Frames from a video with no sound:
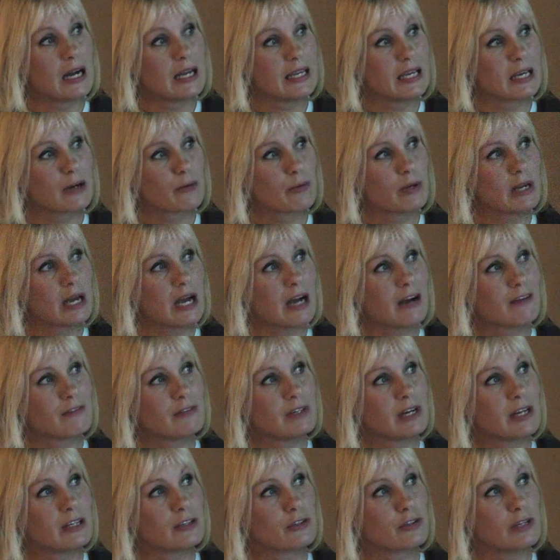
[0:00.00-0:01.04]
Here we have
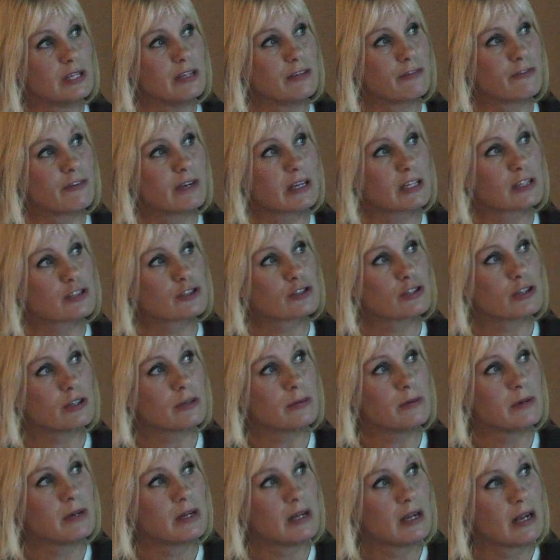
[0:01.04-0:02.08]
done the
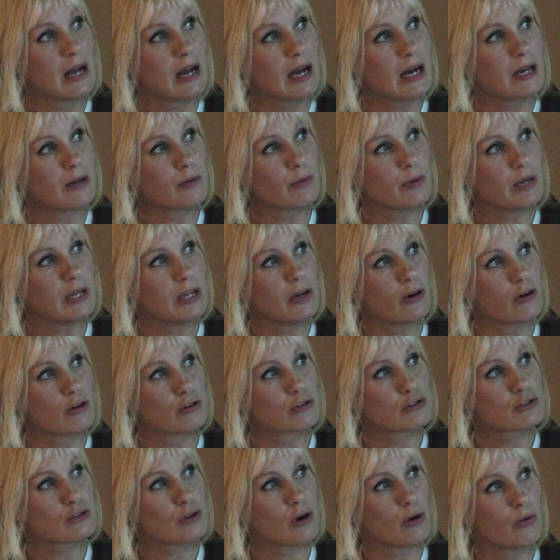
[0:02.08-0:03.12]
infection, and we
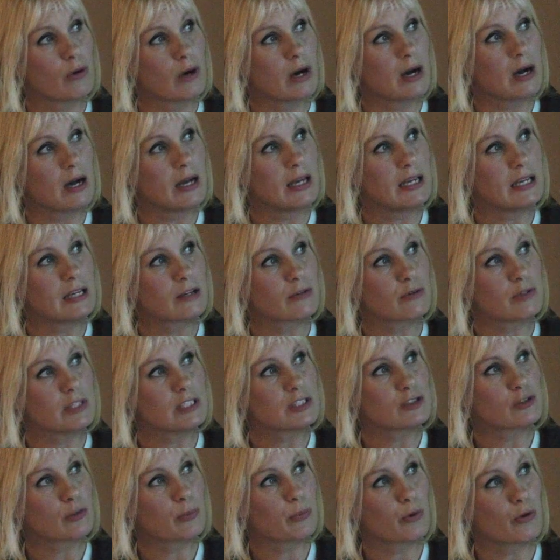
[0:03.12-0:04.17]
also
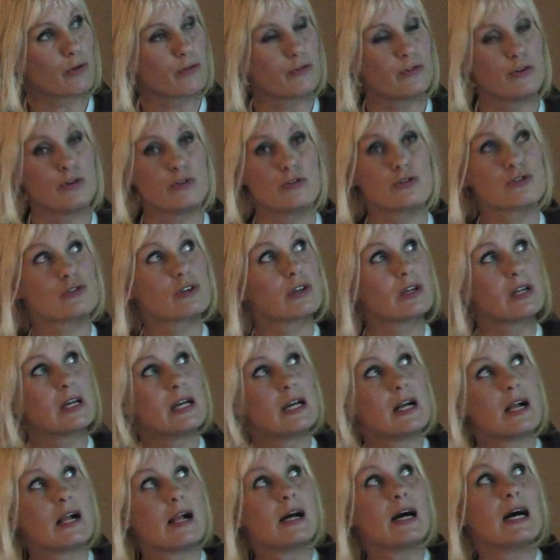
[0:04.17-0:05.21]
increased the perfusion.
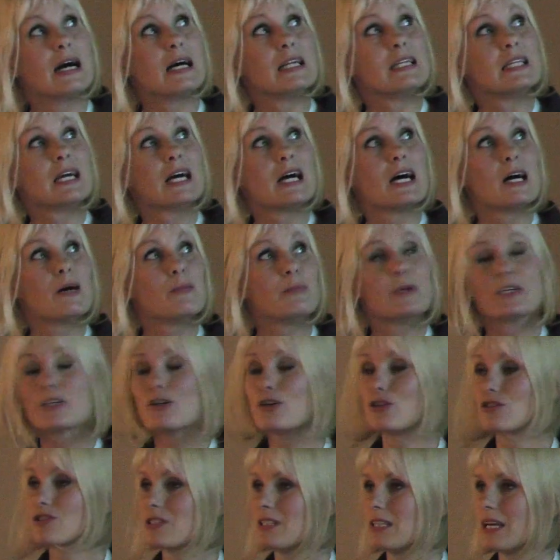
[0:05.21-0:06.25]
And
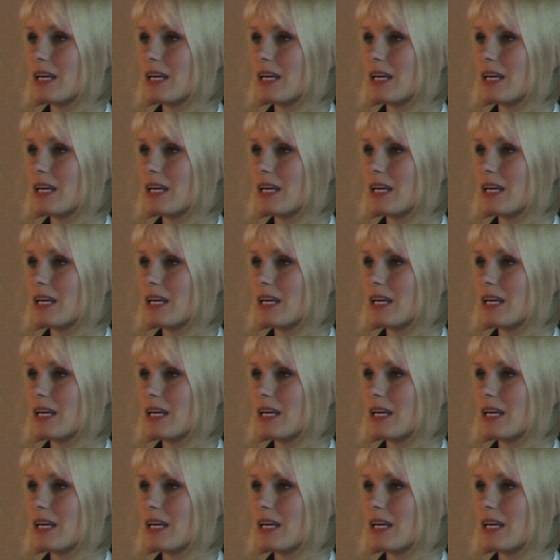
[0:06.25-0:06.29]
because